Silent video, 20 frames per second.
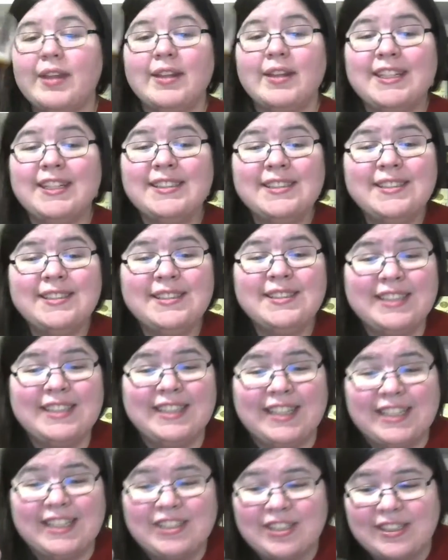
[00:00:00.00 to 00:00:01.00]
This is
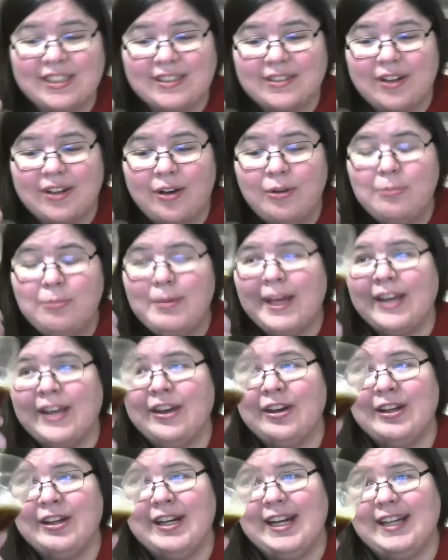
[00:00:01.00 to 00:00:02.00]
delicious. Oh my
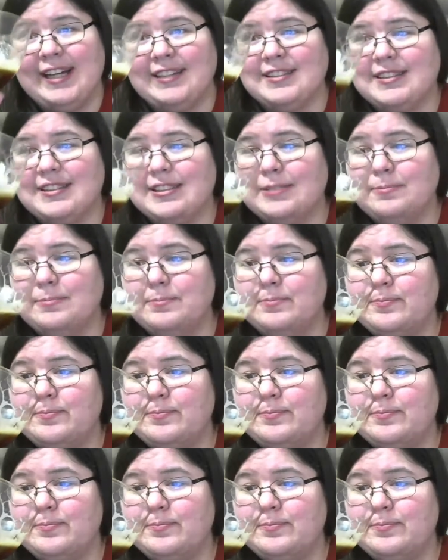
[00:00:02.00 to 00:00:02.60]
goodness.